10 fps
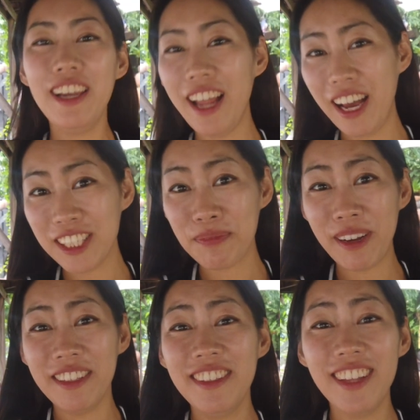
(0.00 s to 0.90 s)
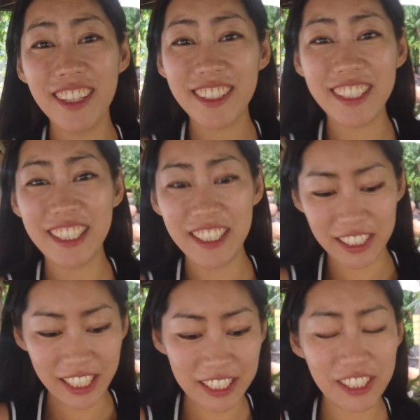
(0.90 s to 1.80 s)
Last but not the
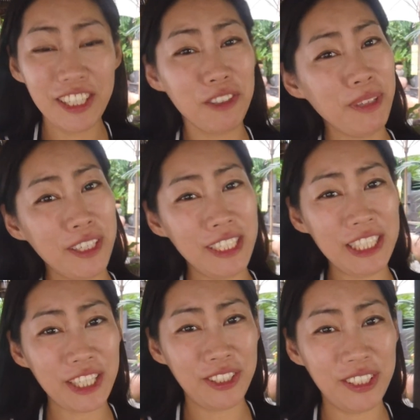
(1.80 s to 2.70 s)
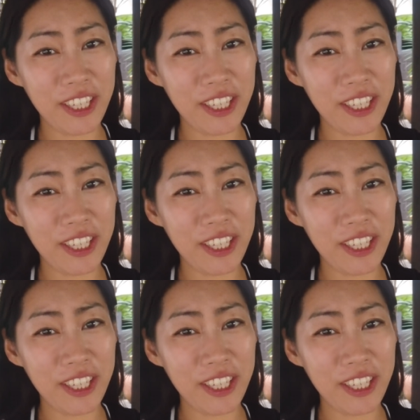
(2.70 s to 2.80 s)
least, it's a little bit cliche to